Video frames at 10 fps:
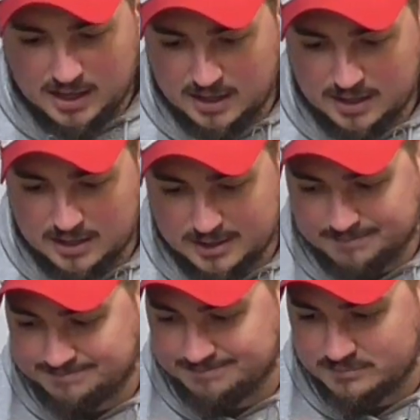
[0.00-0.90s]

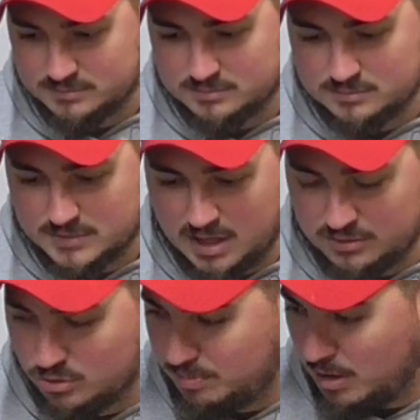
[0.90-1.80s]
kind
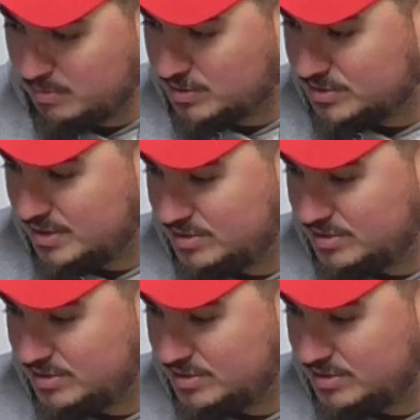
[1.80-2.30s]
of dual purpose.